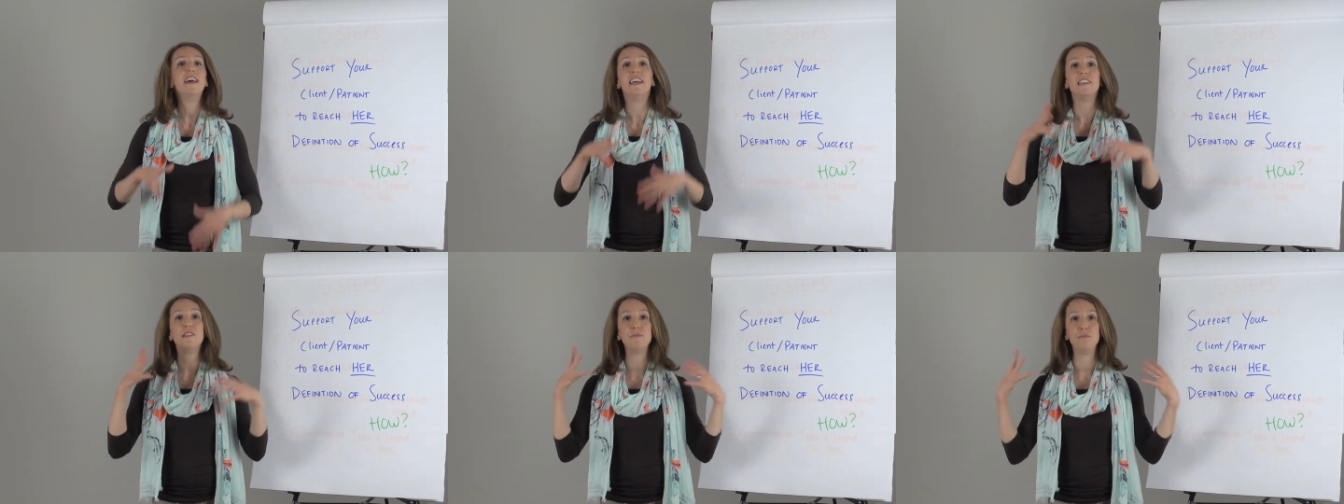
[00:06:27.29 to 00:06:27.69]

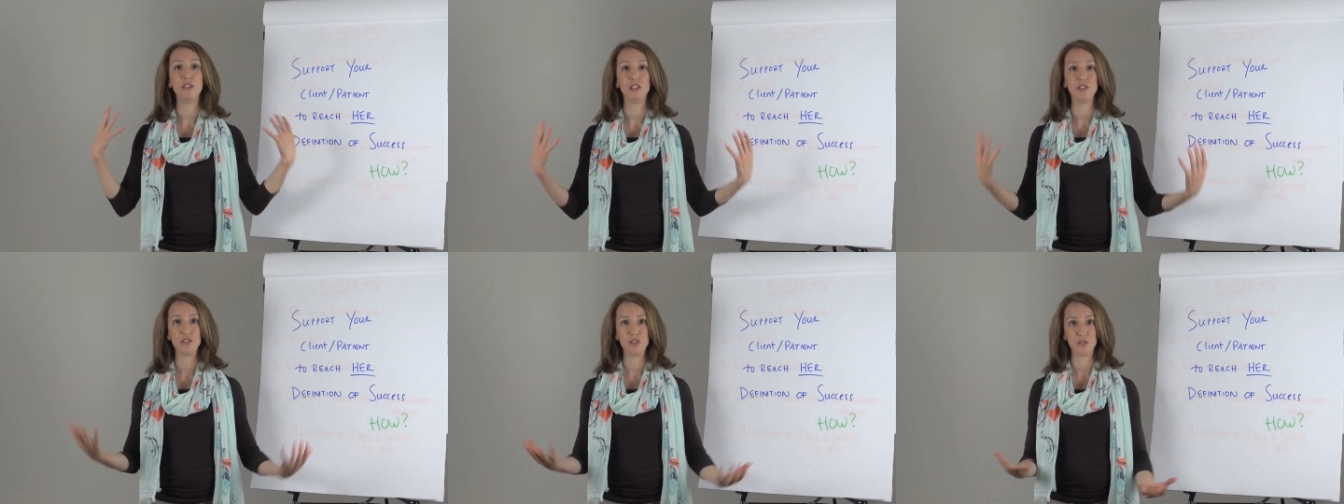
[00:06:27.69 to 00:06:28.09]
is
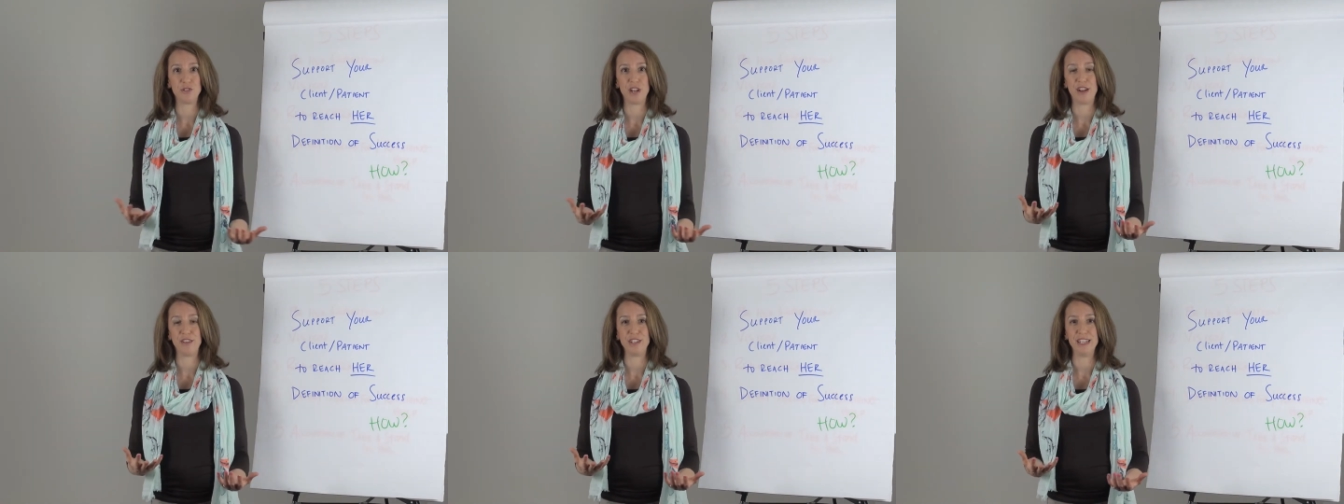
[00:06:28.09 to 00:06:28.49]
being
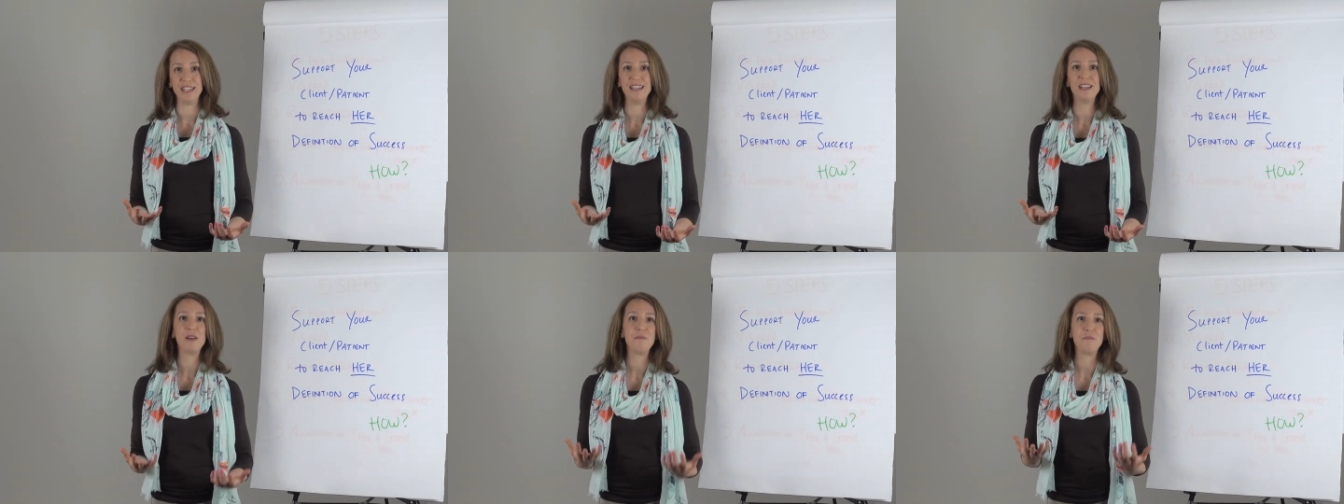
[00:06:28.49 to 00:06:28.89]

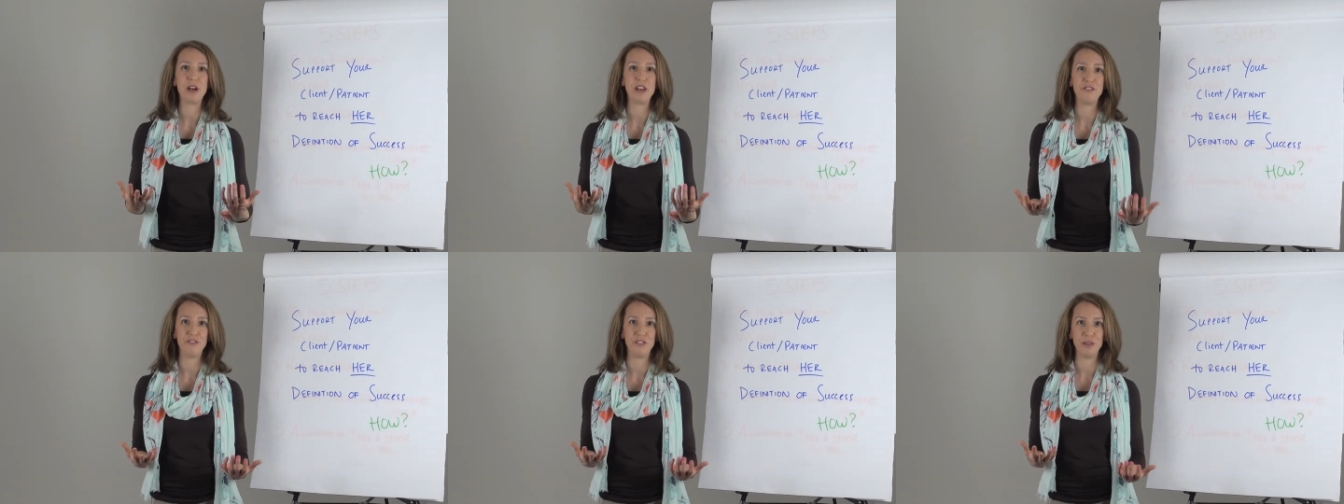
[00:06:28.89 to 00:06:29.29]
surrounded
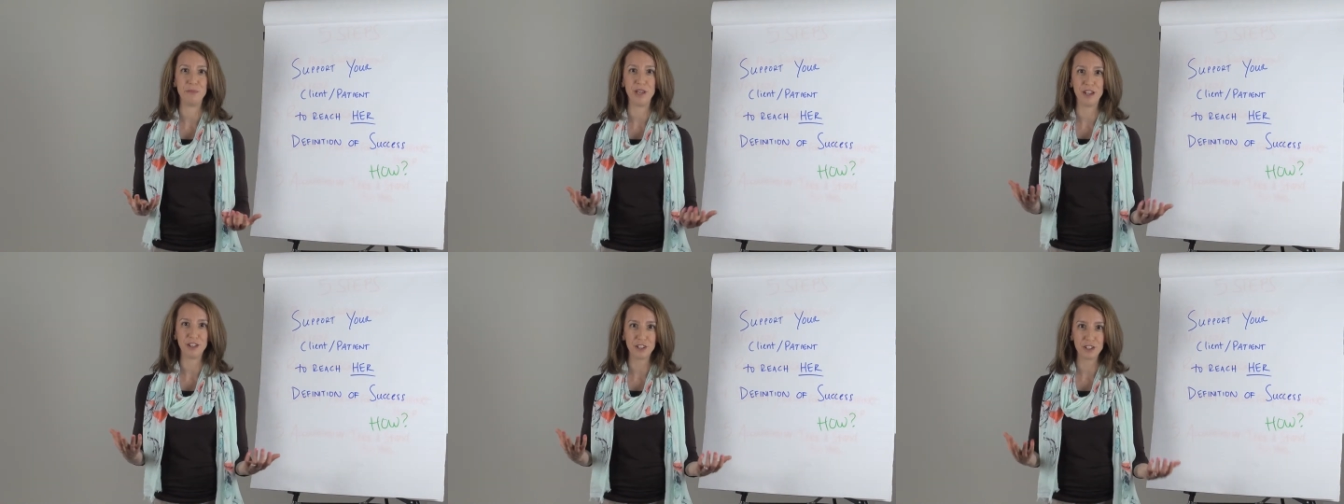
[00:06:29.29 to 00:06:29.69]
by
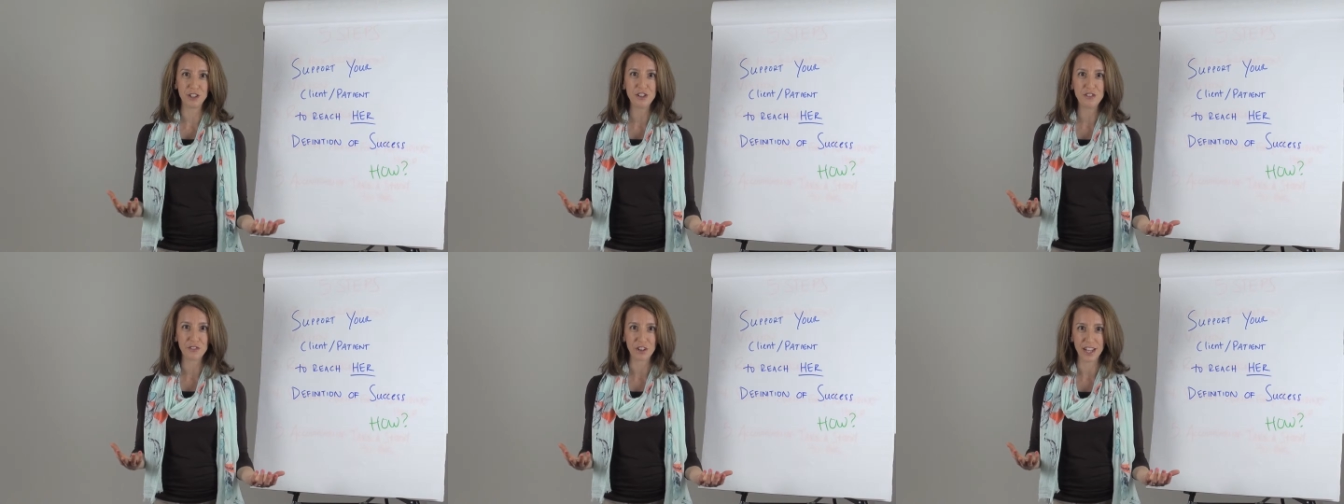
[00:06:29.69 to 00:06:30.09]
female
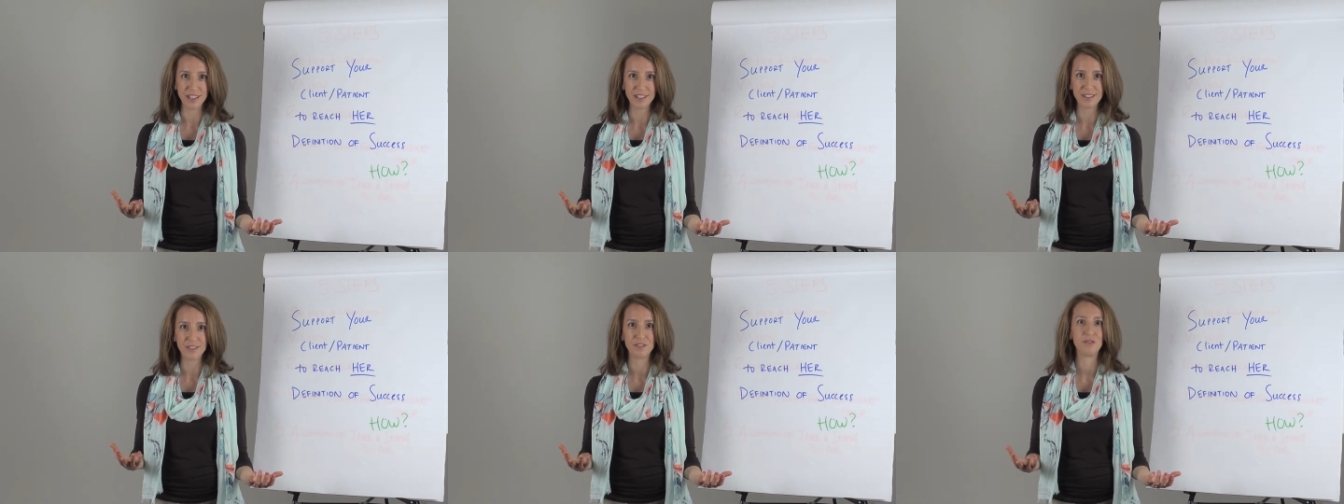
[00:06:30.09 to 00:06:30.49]

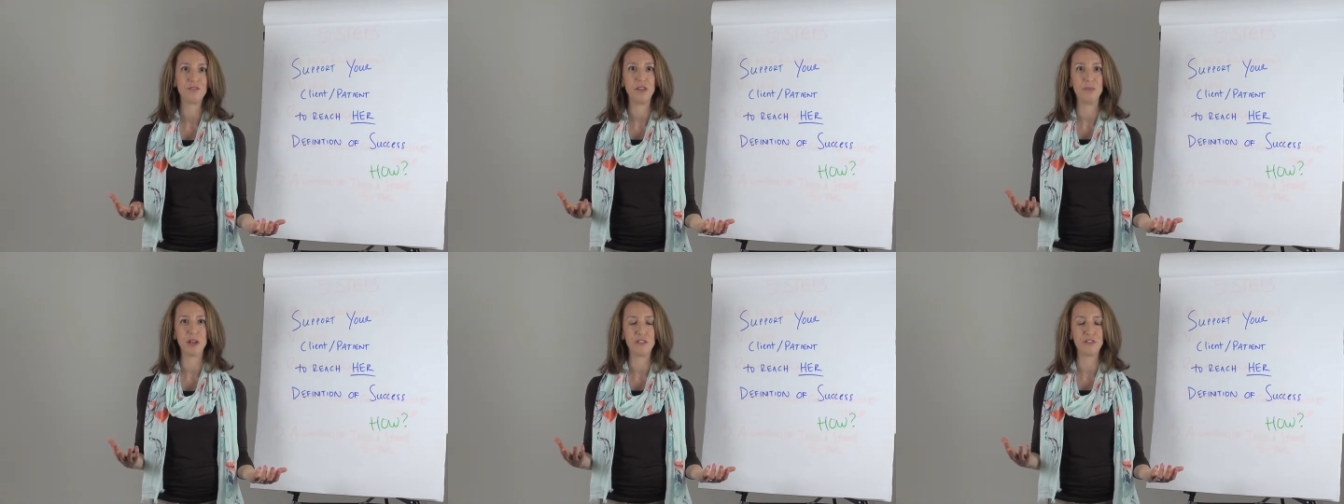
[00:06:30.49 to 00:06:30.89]
girlfriends,
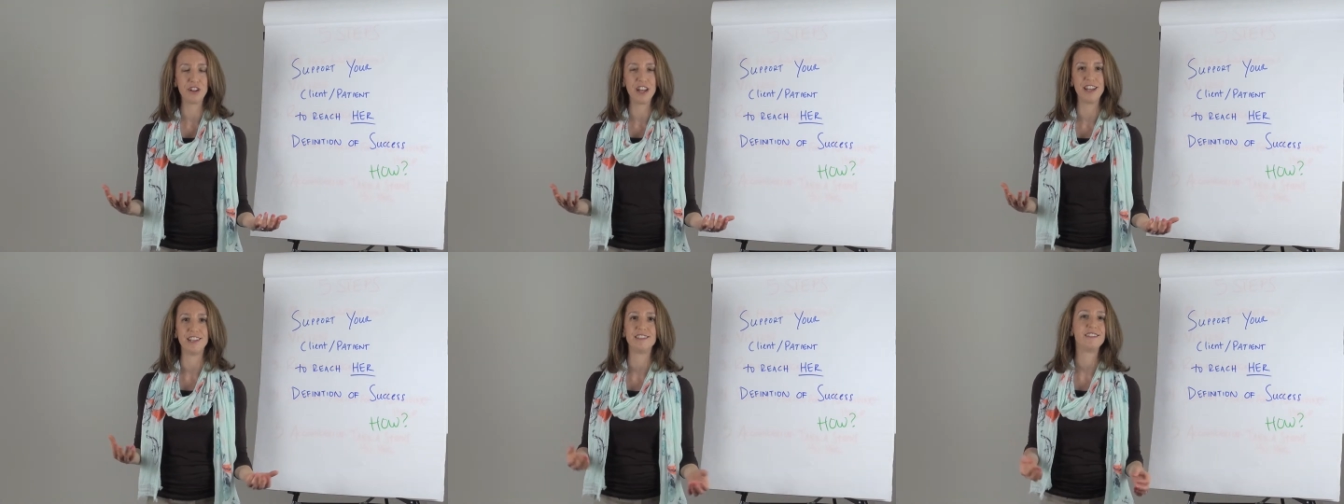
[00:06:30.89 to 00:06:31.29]
female
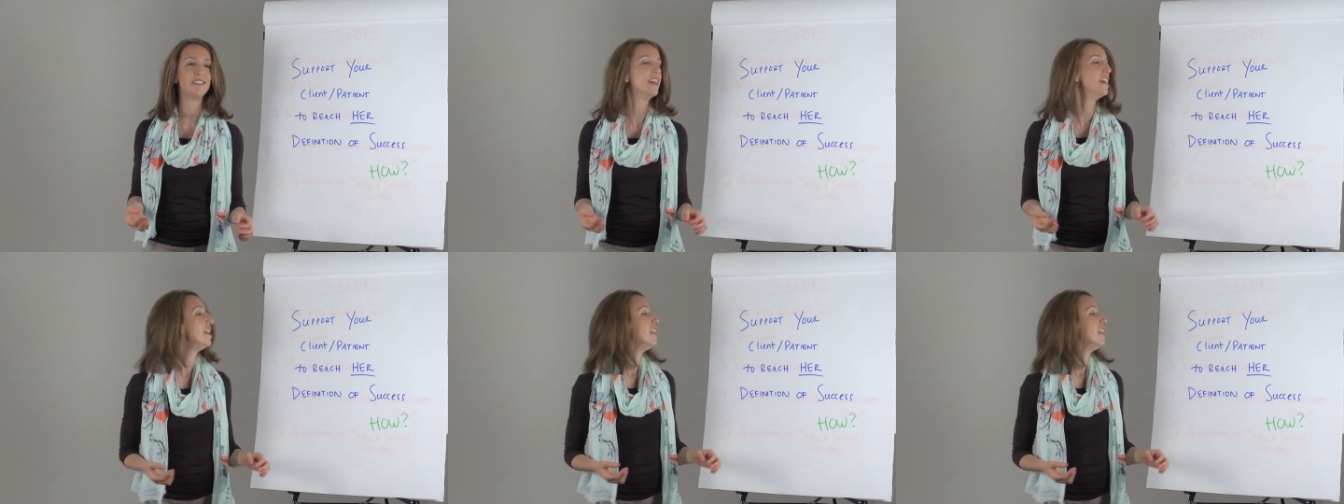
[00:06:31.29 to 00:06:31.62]
friends.